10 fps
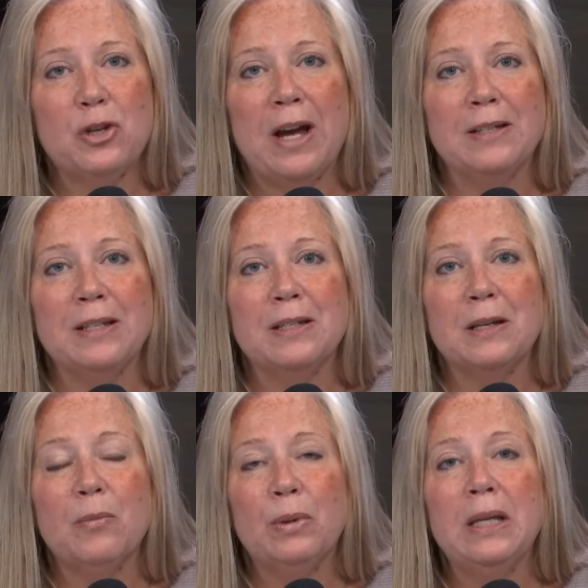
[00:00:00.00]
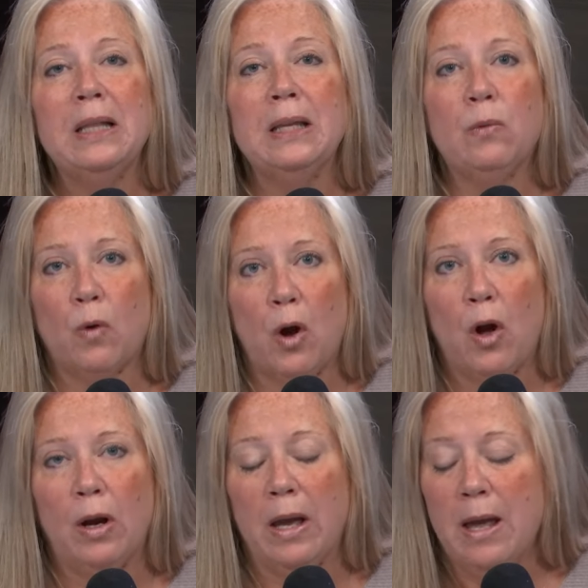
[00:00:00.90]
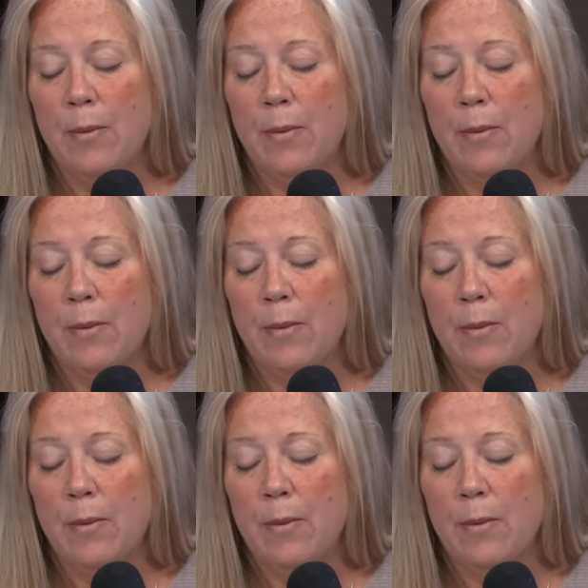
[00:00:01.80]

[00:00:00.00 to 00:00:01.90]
Jackson is completely wrong,